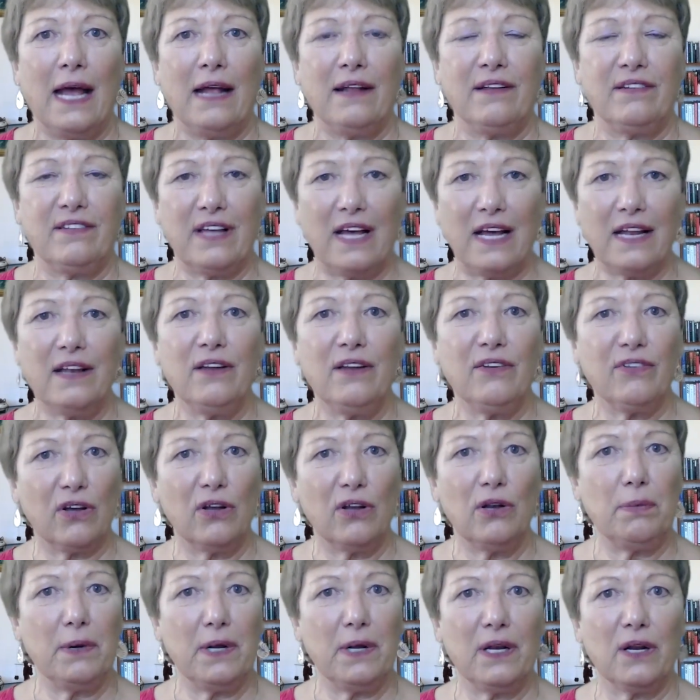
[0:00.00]
And Saturn is
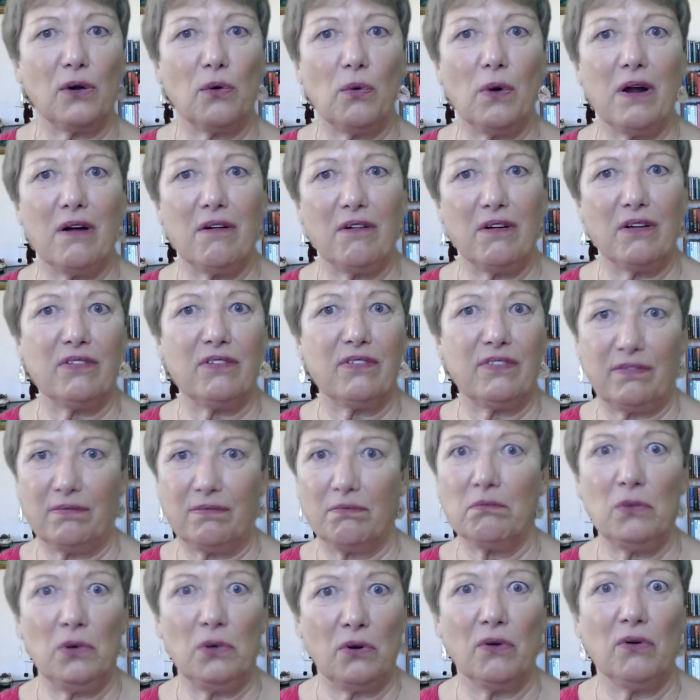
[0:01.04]
going to be in
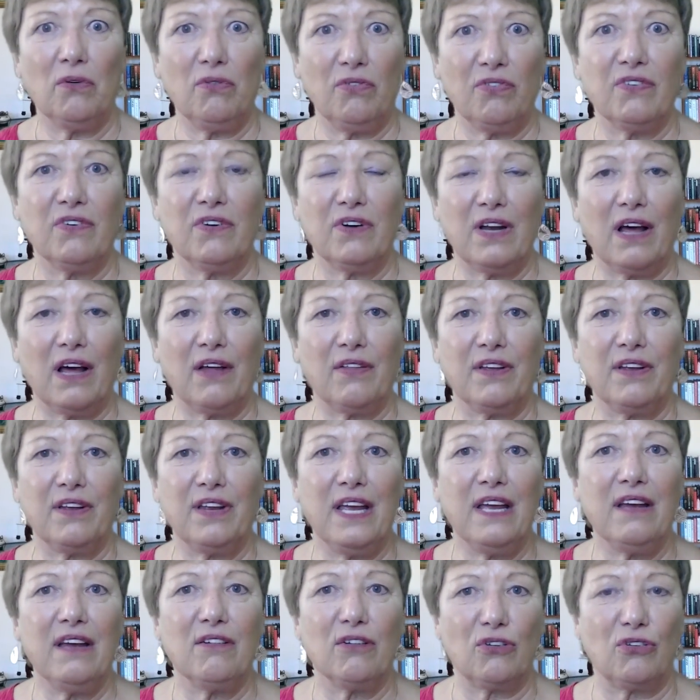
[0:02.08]
Aquarius, you know, for another
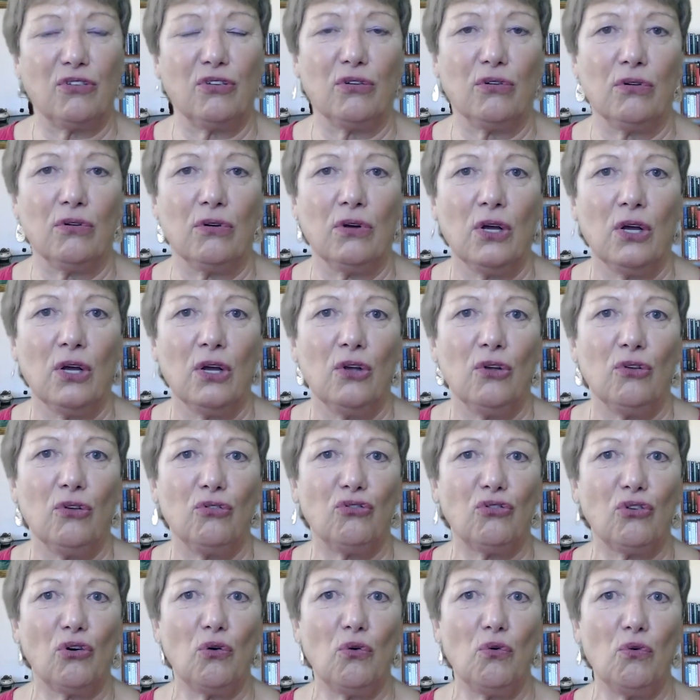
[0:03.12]
year or two.
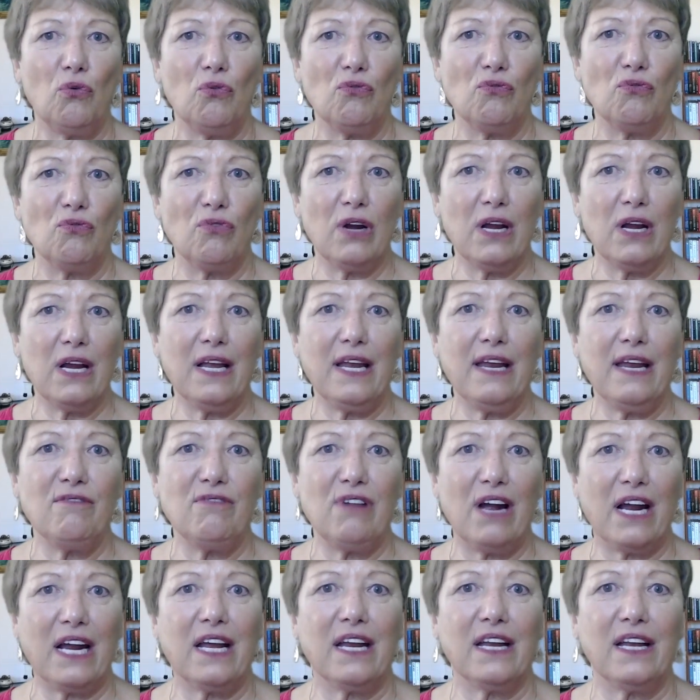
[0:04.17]
So, really
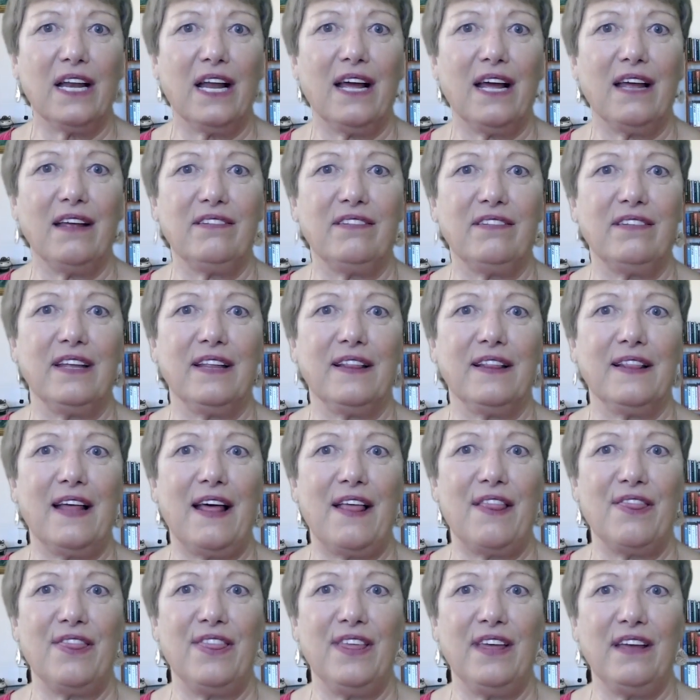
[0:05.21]
recognizing
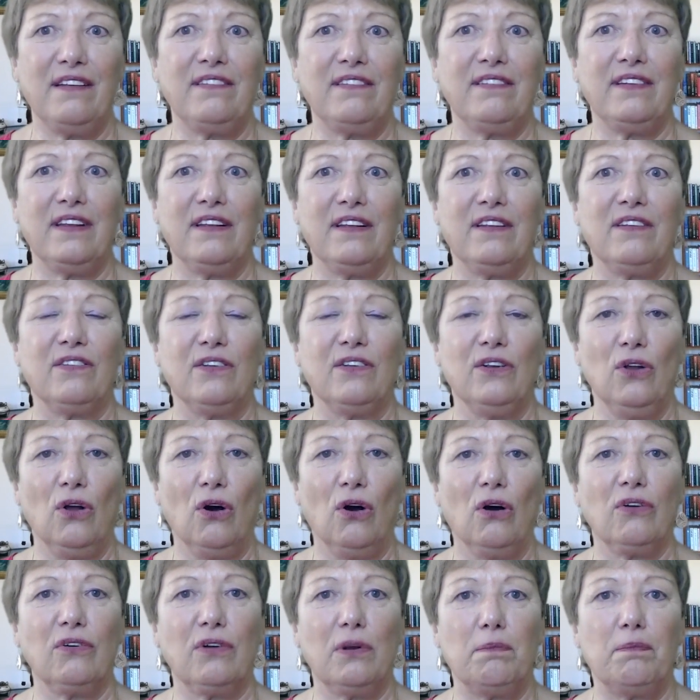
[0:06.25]
that this is
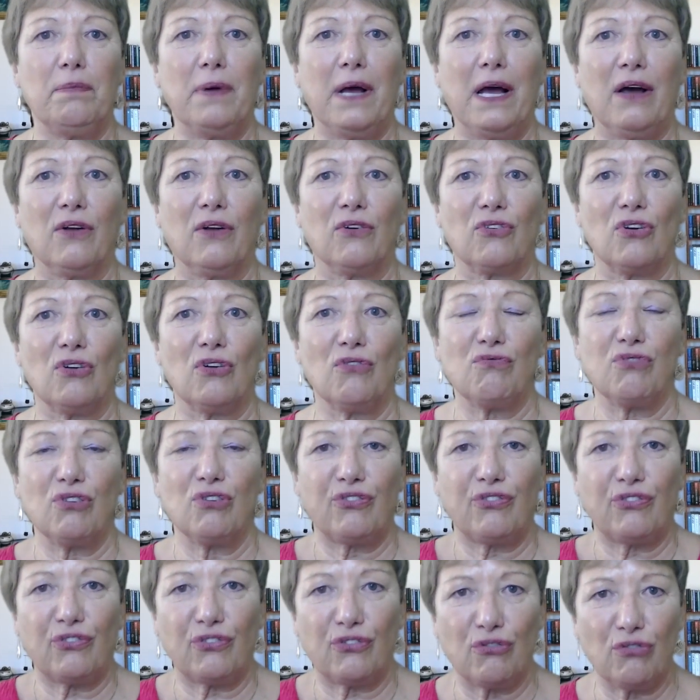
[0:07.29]
not about
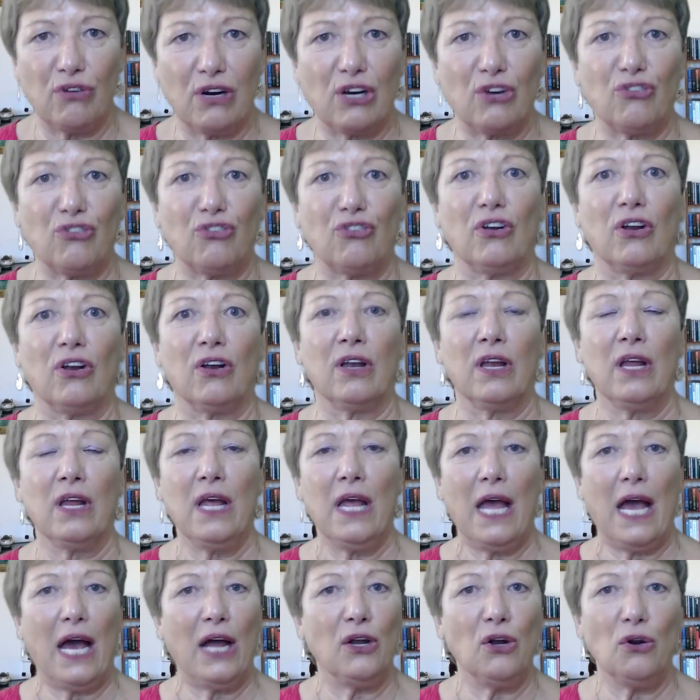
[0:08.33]
restriction
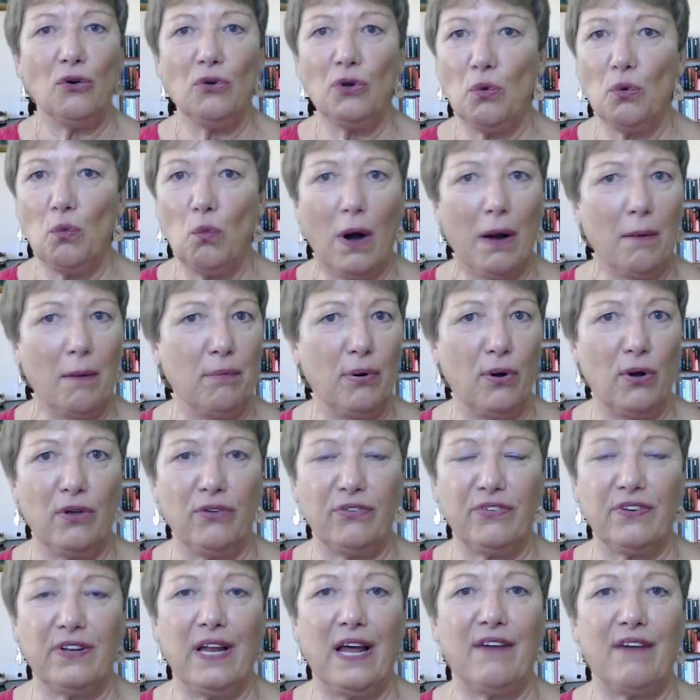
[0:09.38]
and only one
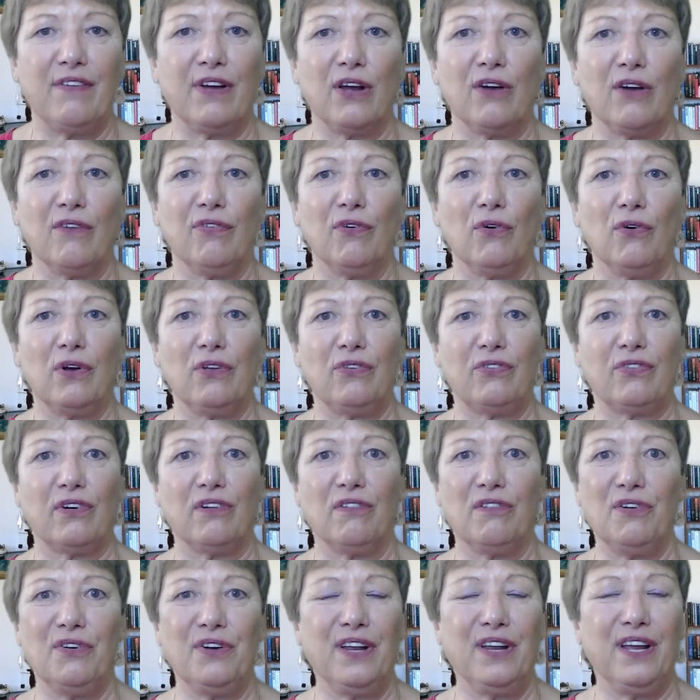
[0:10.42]
person having a voice
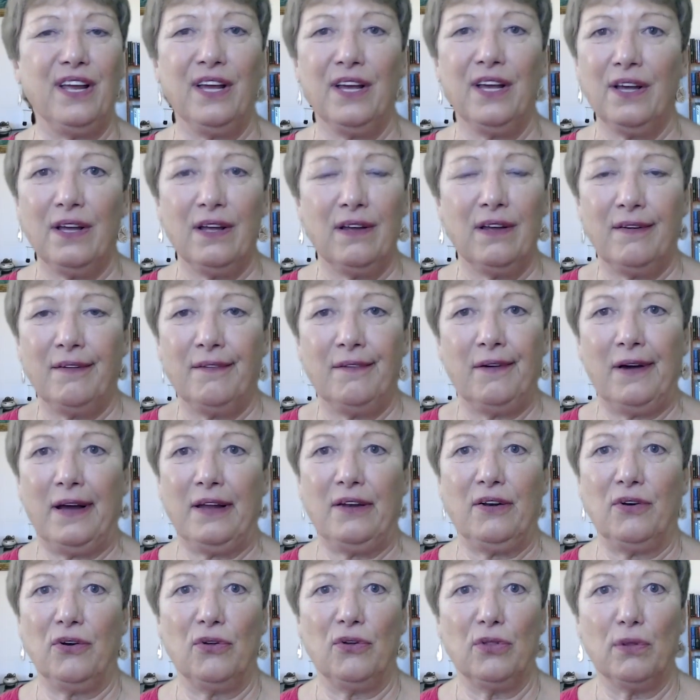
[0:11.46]
or only, I
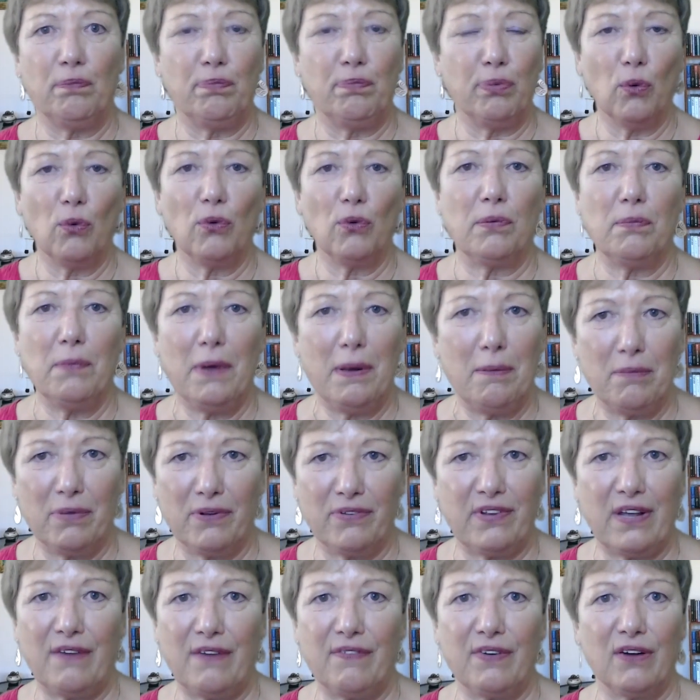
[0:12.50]
don't know, the board
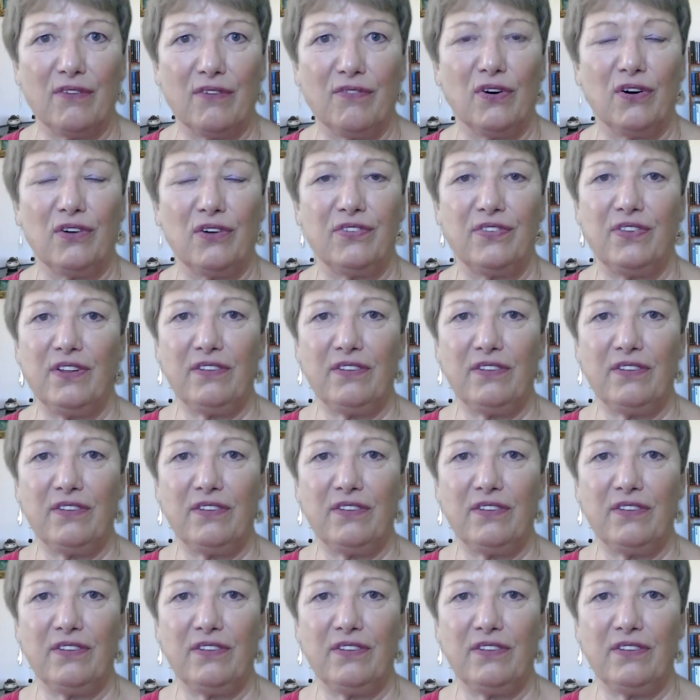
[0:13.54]
members having a voice.